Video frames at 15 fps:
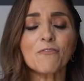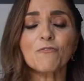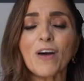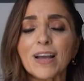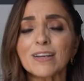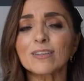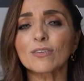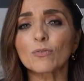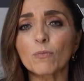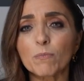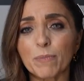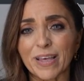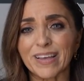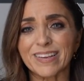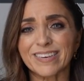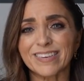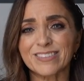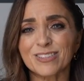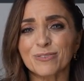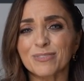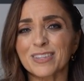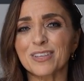final little bit,
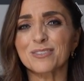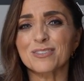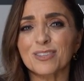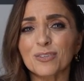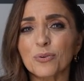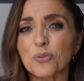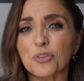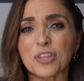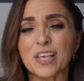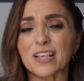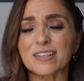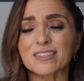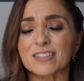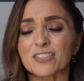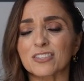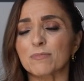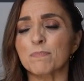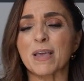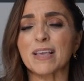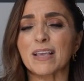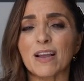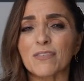those little things that just
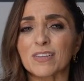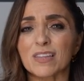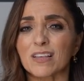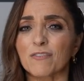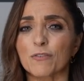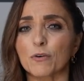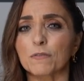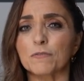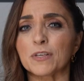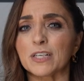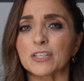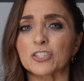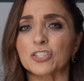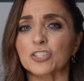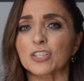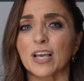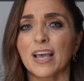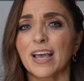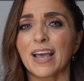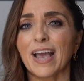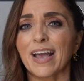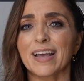make everything feel finished
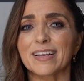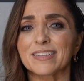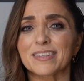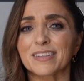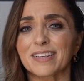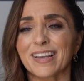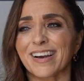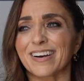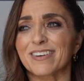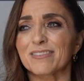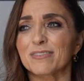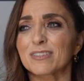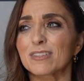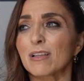and yeah,